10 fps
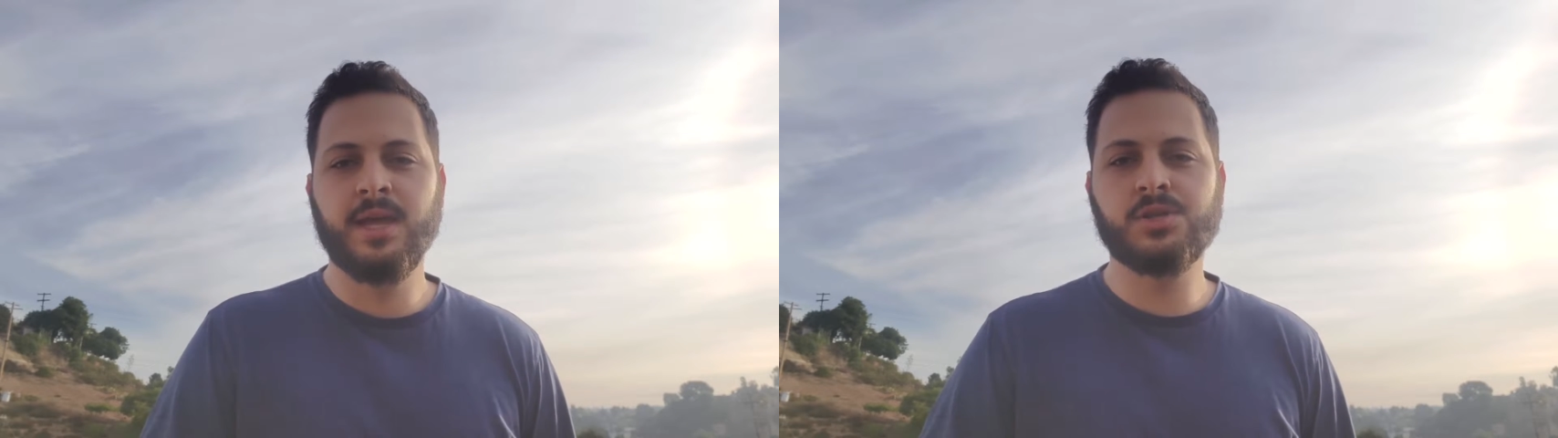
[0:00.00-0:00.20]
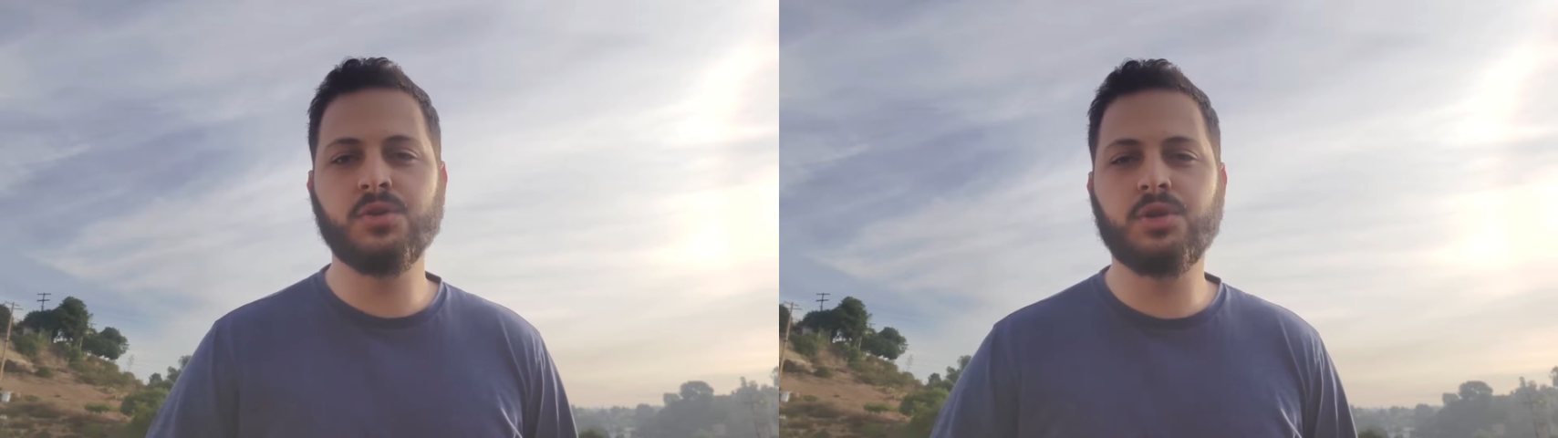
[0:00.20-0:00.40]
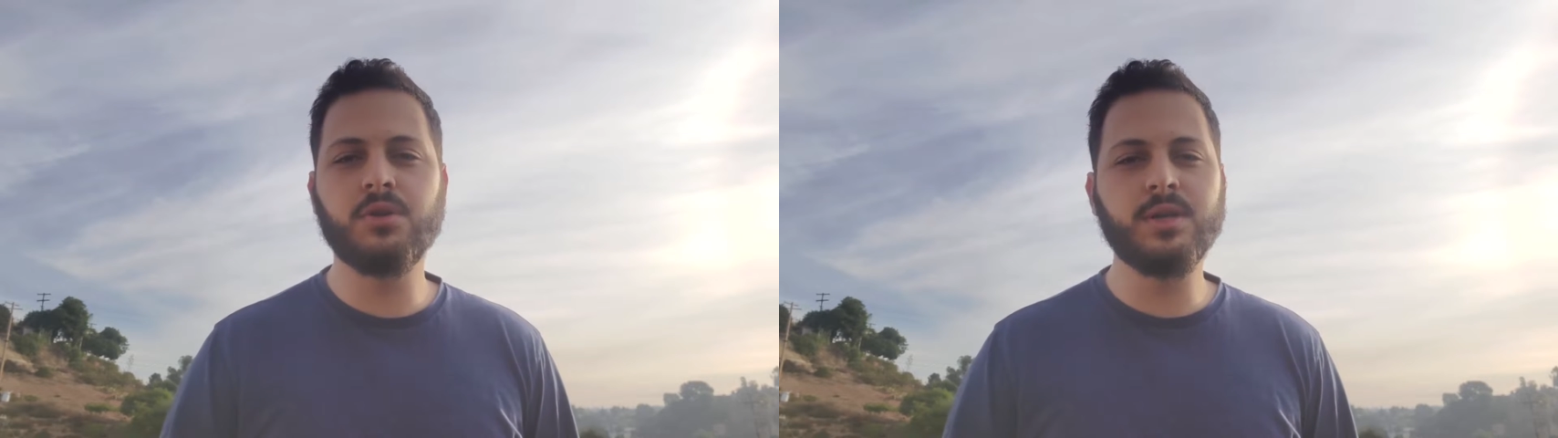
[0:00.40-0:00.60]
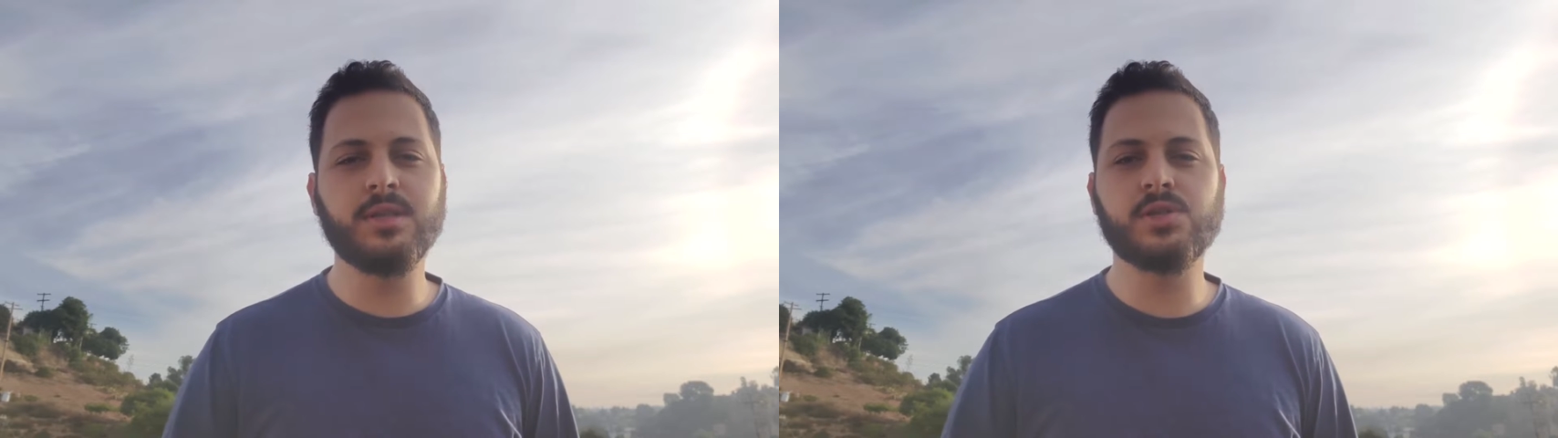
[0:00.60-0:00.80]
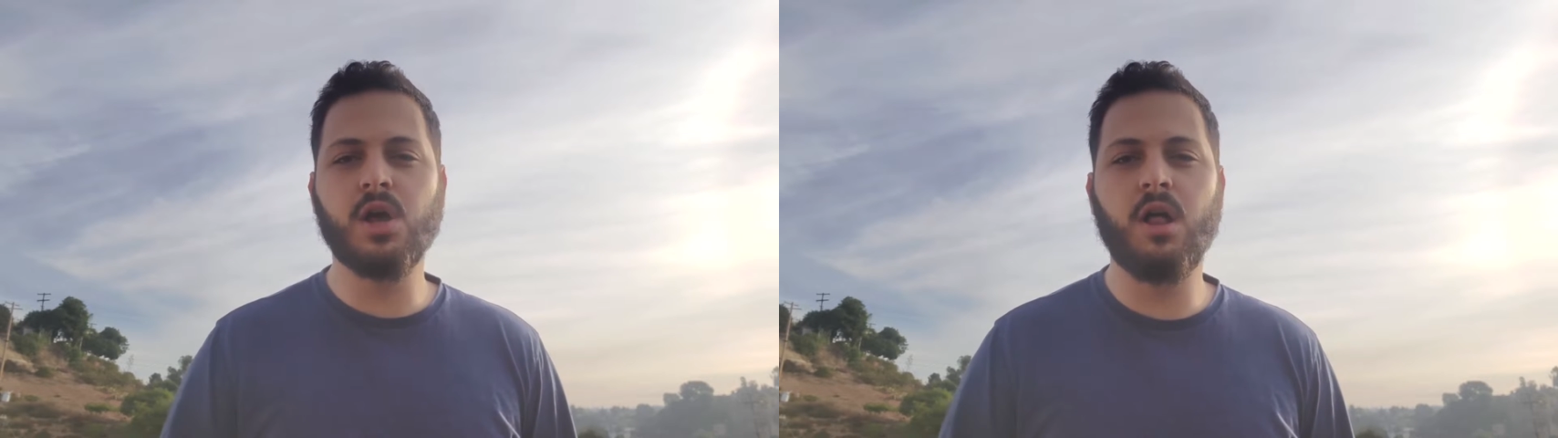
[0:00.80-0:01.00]
So
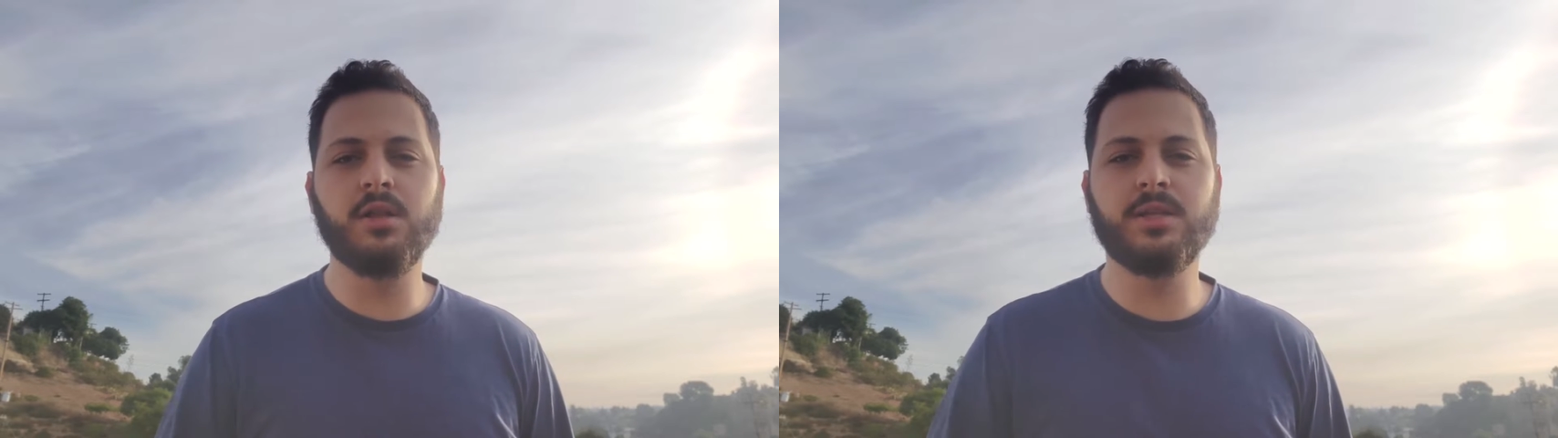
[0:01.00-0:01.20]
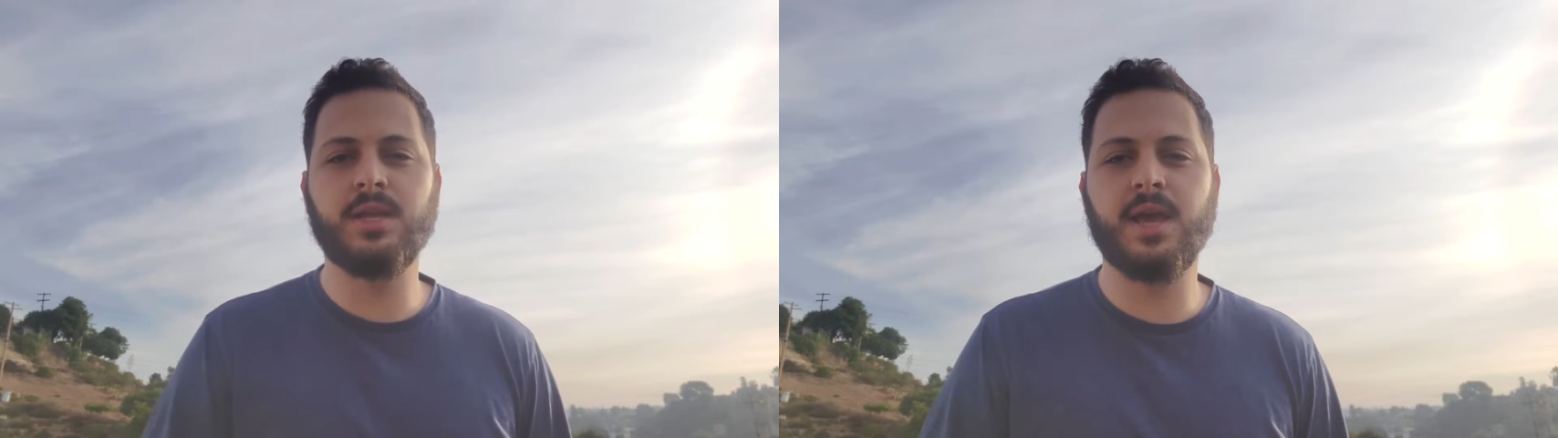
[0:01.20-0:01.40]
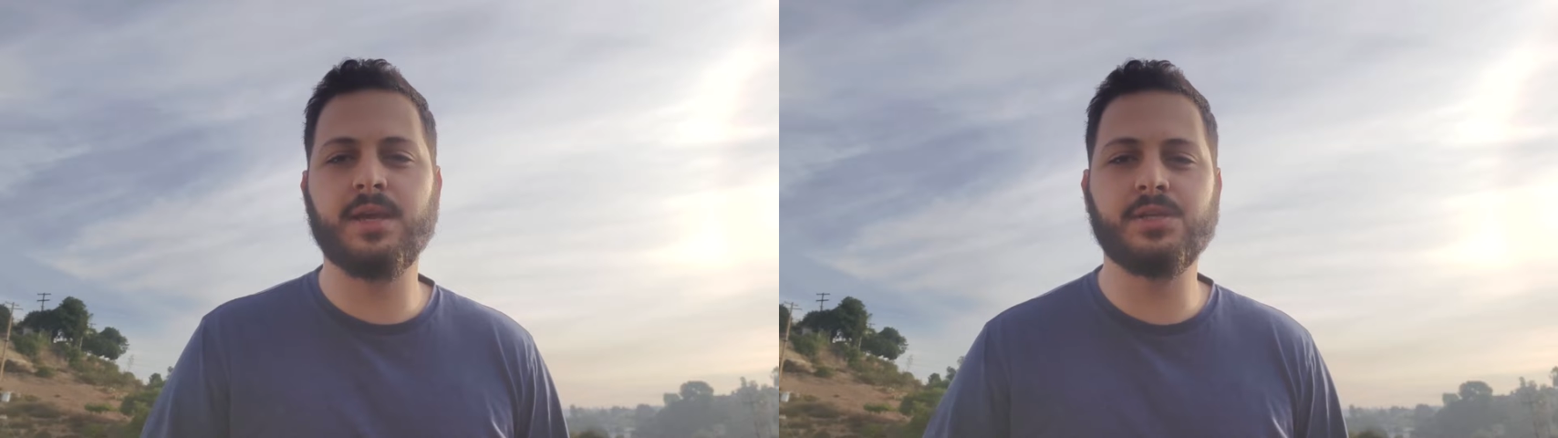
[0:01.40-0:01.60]
during this holiday,